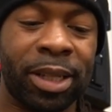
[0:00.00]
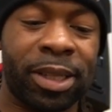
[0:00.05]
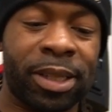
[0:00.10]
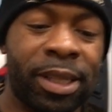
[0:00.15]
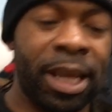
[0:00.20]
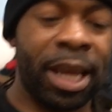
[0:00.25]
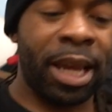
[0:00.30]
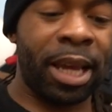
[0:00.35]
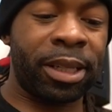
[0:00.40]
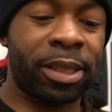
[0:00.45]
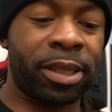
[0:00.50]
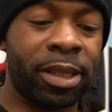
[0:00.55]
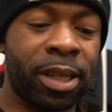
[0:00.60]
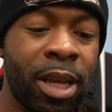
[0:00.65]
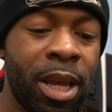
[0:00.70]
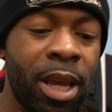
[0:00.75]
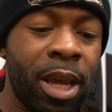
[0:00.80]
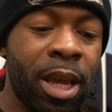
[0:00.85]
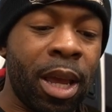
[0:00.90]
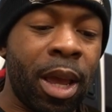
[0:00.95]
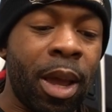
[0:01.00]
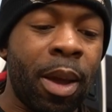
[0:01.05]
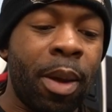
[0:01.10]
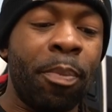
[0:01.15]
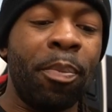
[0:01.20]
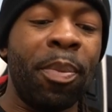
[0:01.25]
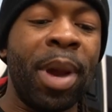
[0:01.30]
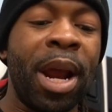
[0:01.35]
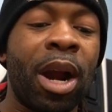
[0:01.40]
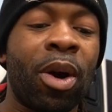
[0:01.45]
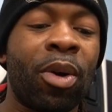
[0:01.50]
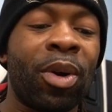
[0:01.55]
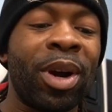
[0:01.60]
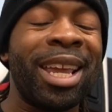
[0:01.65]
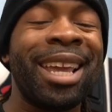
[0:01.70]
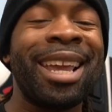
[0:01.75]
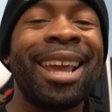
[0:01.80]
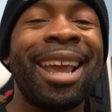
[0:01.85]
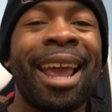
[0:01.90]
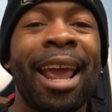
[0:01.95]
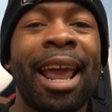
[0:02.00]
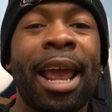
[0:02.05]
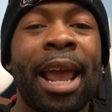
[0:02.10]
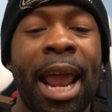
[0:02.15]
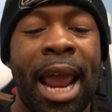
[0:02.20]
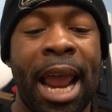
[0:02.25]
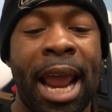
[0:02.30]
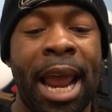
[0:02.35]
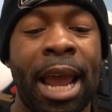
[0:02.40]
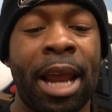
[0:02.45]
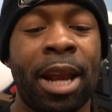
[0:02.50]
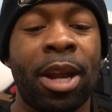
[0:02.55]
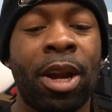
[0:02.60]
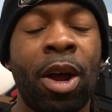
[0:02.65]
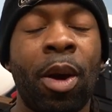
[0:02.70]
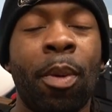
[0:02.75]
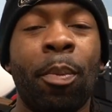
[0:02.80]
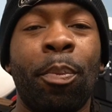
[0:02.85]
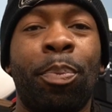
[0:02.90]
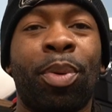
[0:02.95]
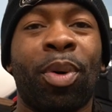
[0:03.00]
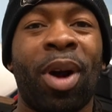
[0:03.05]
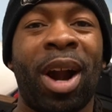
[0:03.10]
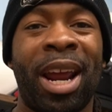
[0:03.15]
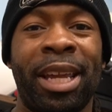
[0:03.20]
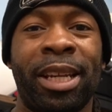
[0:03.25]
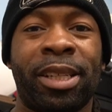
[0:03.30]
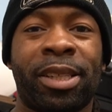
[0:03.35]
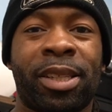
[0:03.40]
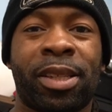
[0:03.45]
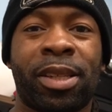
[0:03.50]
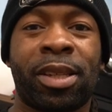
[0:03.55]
it says, "Merry and bright